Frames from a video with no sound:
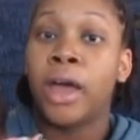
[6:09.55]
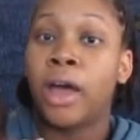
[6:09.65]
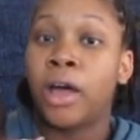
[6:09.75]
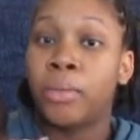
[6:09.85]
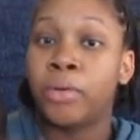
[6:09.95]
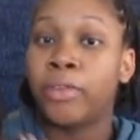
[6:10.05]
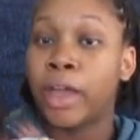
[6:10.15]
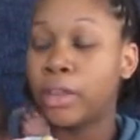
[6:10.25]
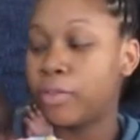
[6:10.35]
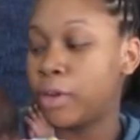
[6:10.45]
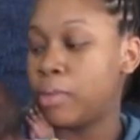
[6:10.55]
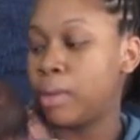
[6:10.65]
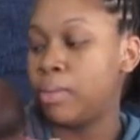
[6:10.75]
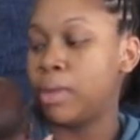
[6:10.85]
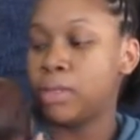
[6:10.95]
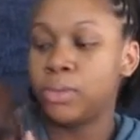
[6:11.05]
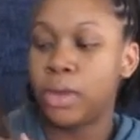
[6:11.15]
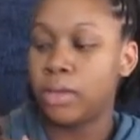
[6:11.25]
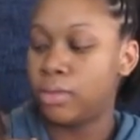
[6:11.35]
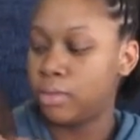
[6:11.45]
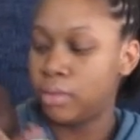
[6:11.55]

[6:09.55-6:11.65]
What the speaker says: providing for your baby as well.